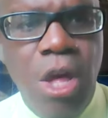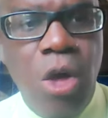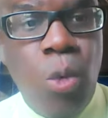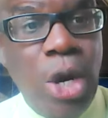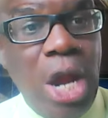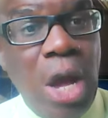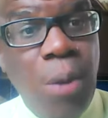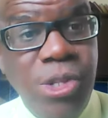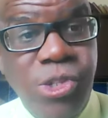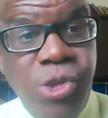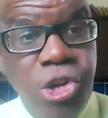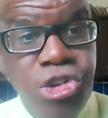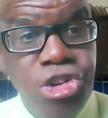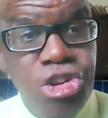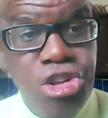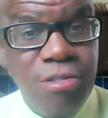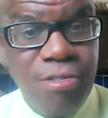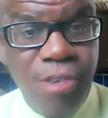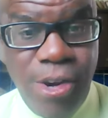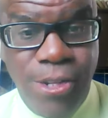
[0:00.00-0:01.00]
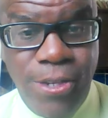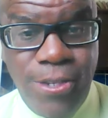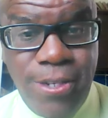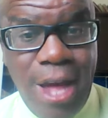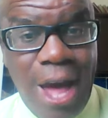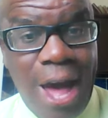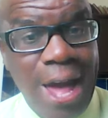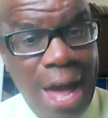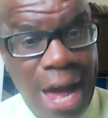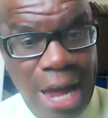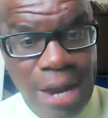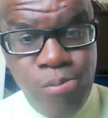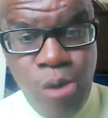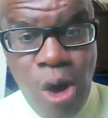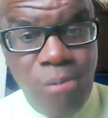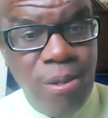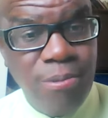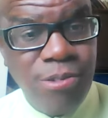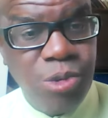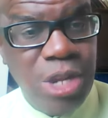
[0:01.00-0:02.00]
When I was going to university, I had
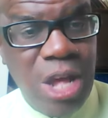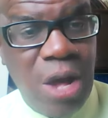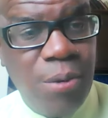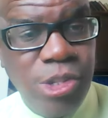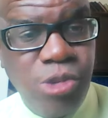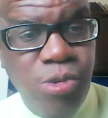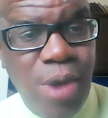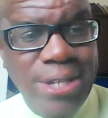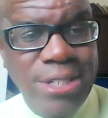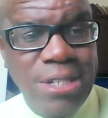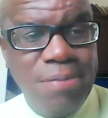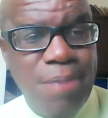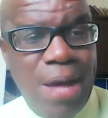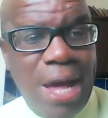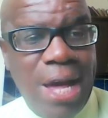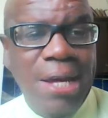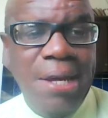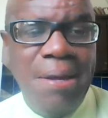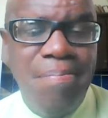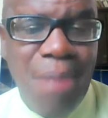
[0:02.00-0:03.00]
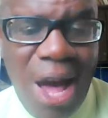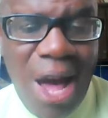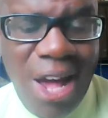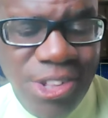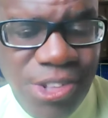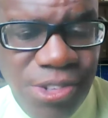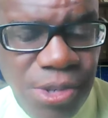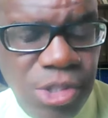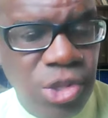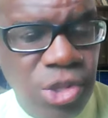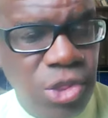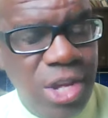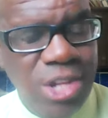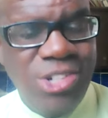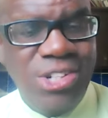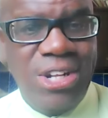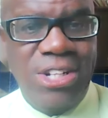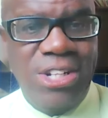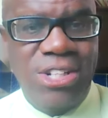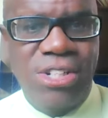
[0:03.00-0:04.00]
problems when I was writing my master's
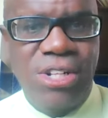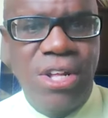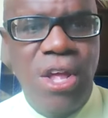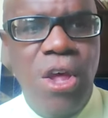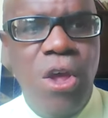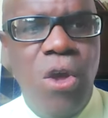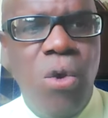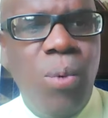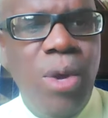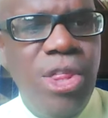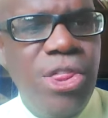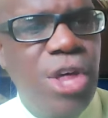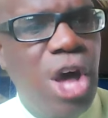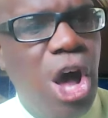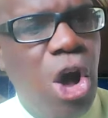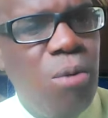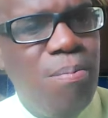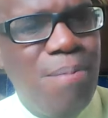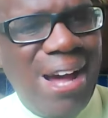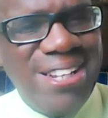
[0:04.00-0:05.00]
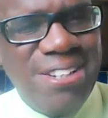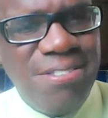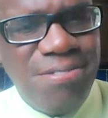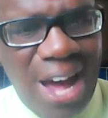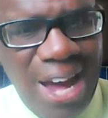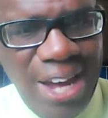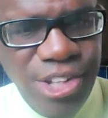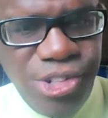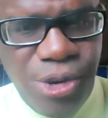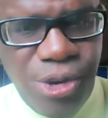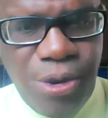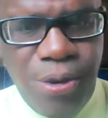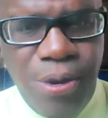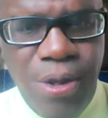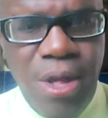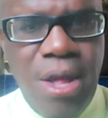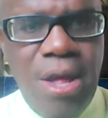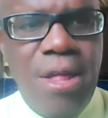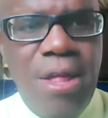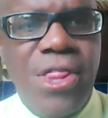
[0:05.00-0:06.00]
thesis with how my advisor